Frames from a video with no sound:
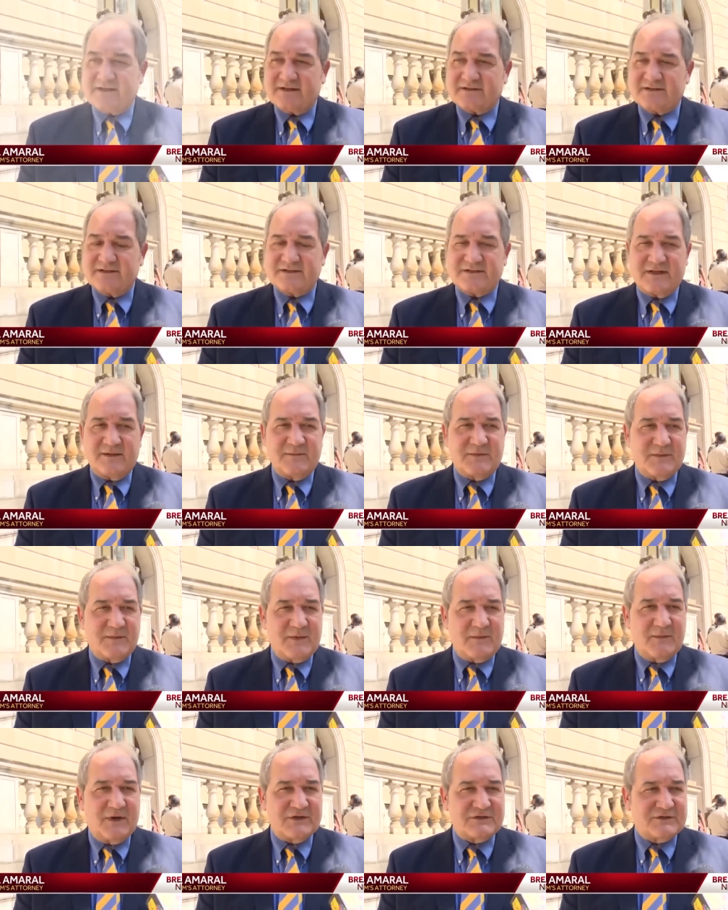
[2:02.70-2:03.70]
it doesn't seem to
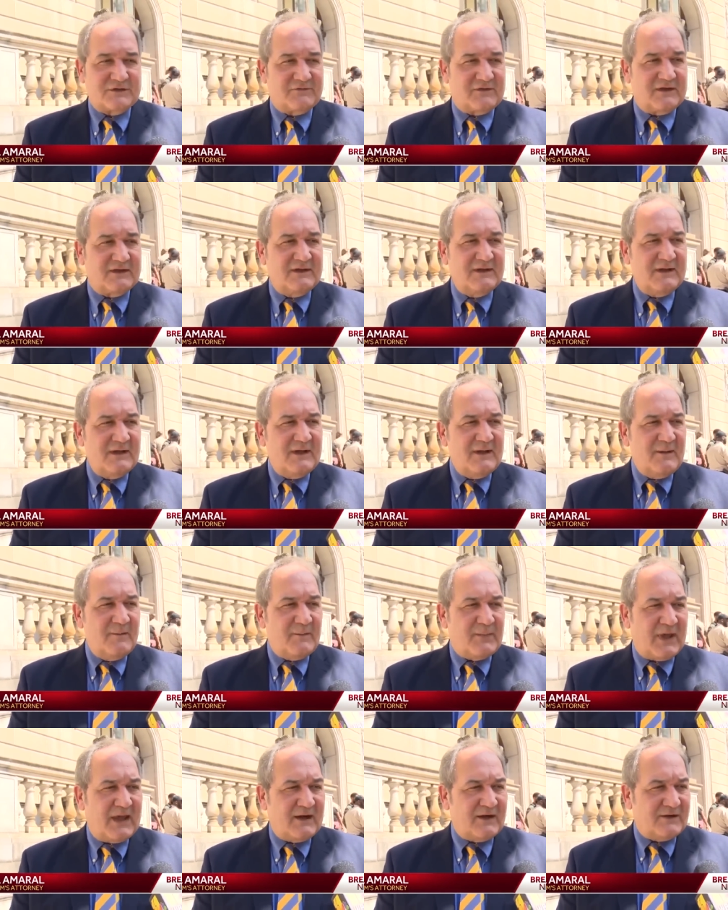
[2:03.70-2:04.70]
be much of a
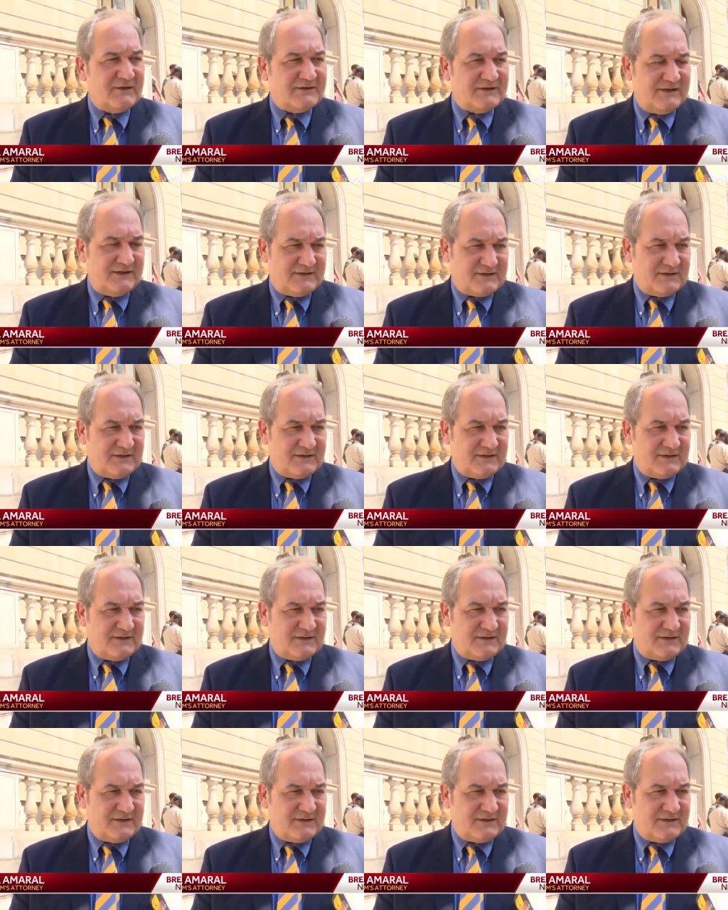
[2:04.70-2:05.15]
penalty